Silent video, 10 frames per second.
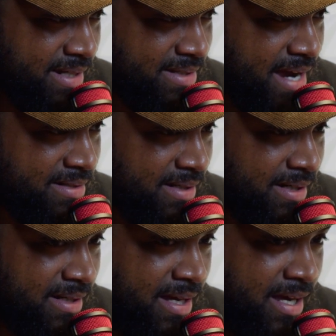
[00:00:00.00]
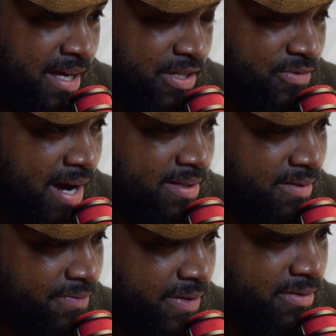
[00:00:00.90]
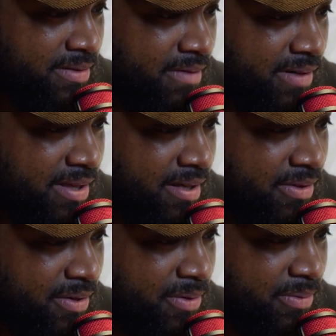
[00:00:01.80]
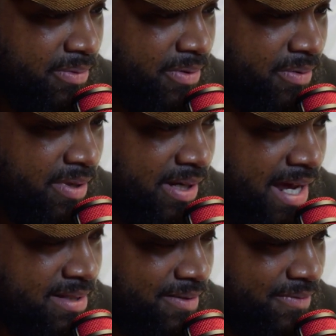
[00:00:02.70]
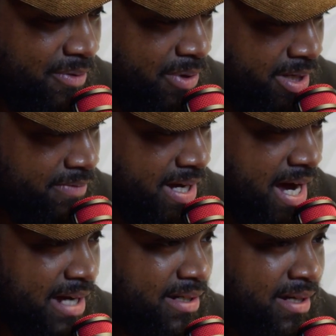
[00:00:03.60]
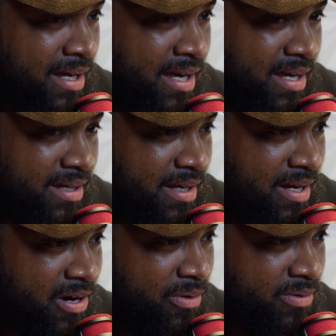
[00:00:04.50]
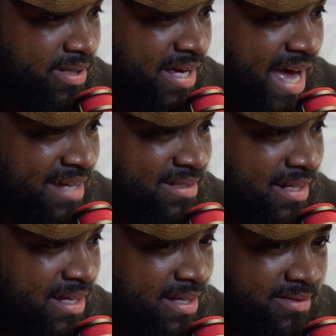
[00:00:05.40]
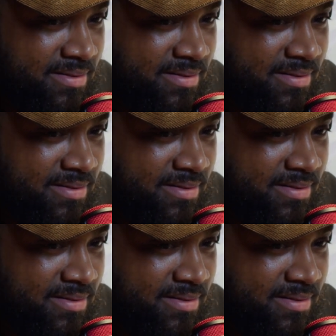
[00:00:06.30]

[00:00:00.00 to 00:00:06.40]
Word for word: is actually trying to filter everything through through the lens of the Word of God. Mm. You know actually